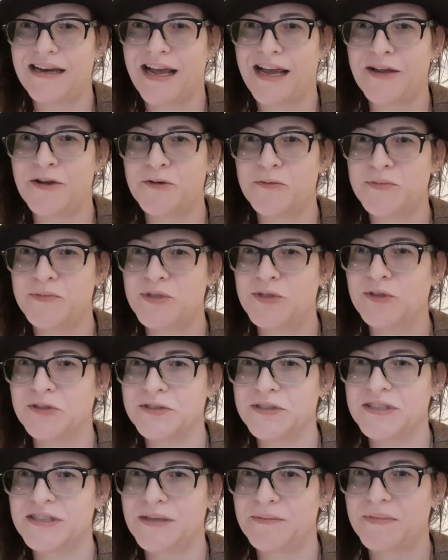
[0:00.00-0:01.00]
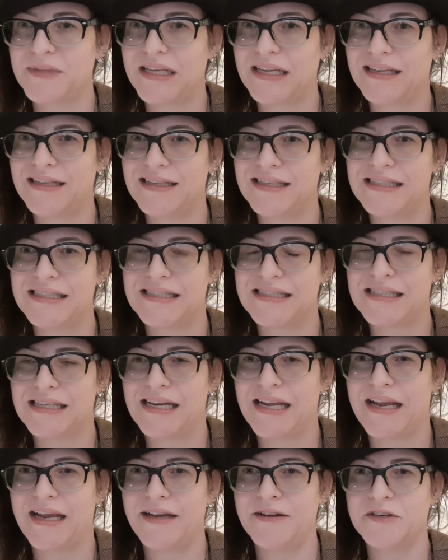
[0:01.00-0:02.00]
I hope you learned something in this
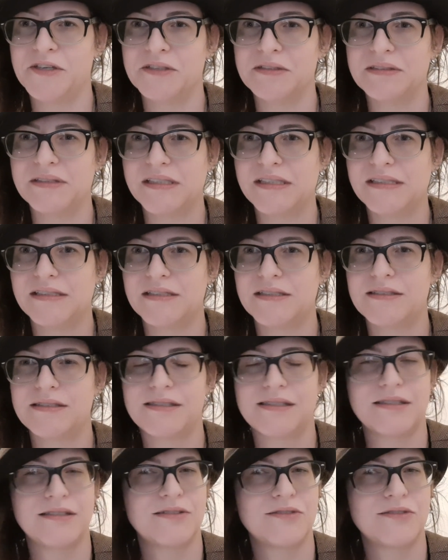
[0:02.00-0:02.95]
today, or at least,